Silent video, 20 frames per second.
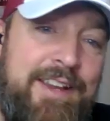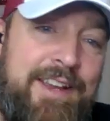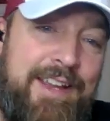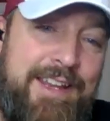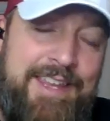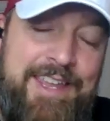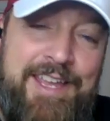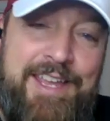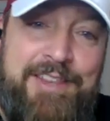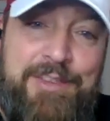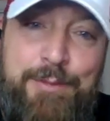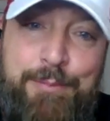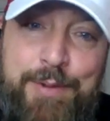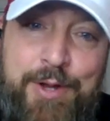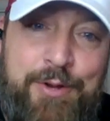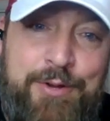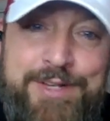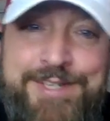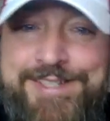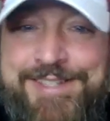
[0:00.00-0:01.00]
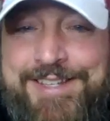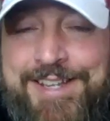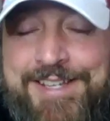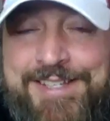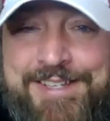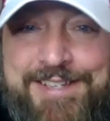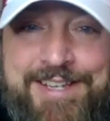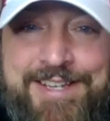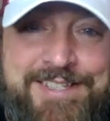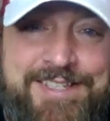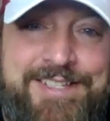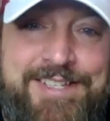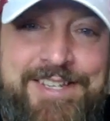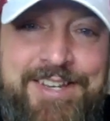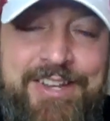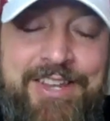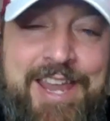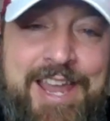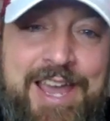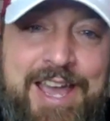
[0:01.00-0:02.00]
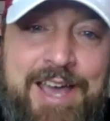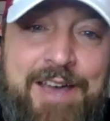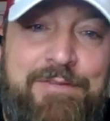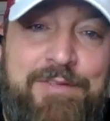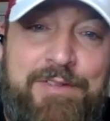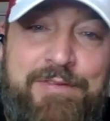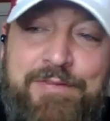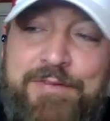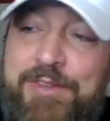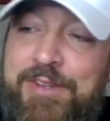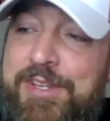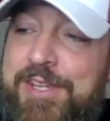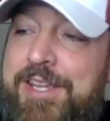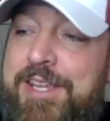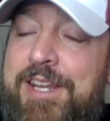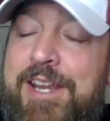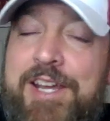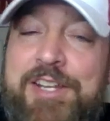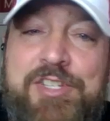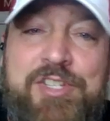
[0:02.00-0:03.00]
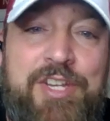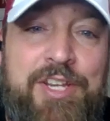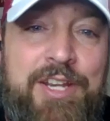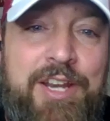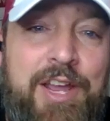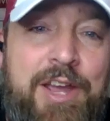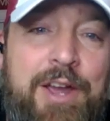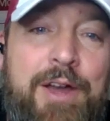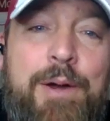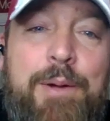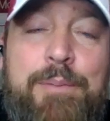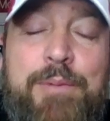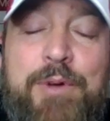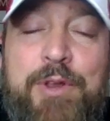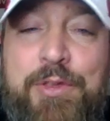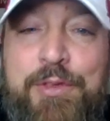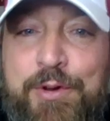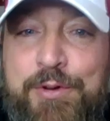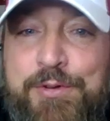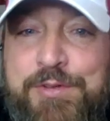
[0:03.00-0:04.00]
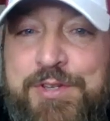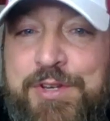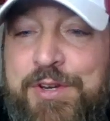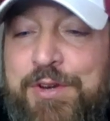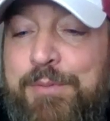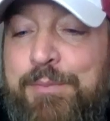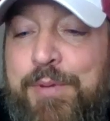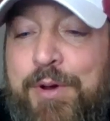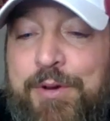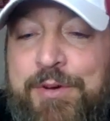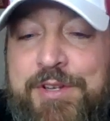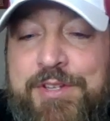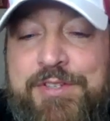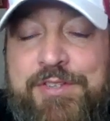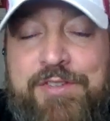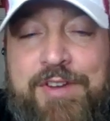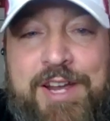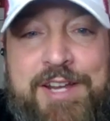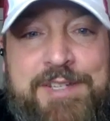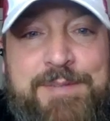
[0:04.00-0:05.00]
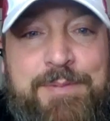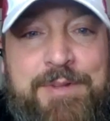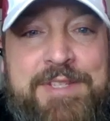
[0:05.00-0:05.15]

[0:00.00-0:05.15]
Again, the bonus doesn't necessarily have a Philly connection, but those are your bonus tracks.